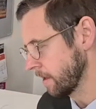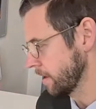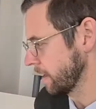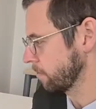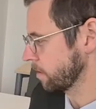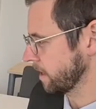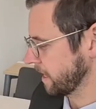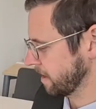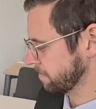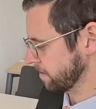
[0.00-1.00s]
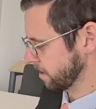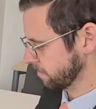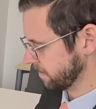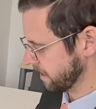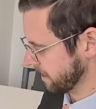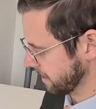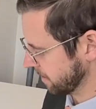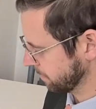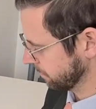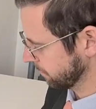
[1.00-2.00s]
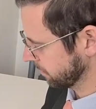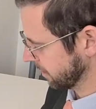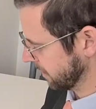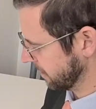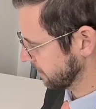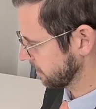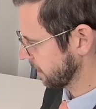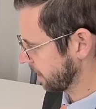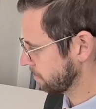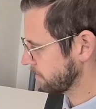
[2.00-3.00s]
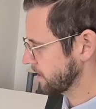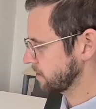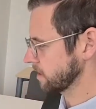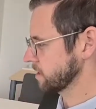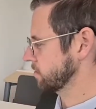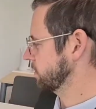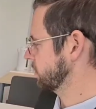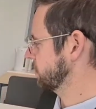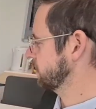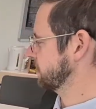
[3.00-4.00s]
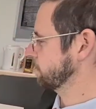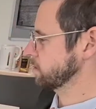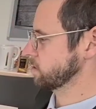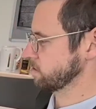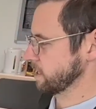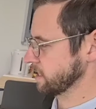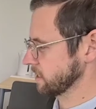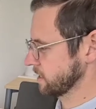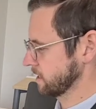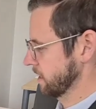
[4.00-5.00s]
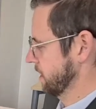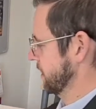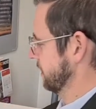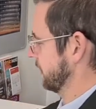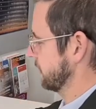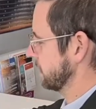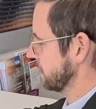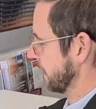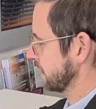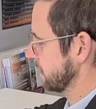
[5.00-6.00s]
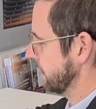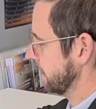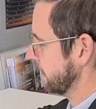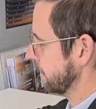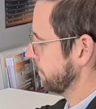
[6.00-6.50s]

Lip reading: Now what I have over here is an apparatus which demonstrates that exact thing.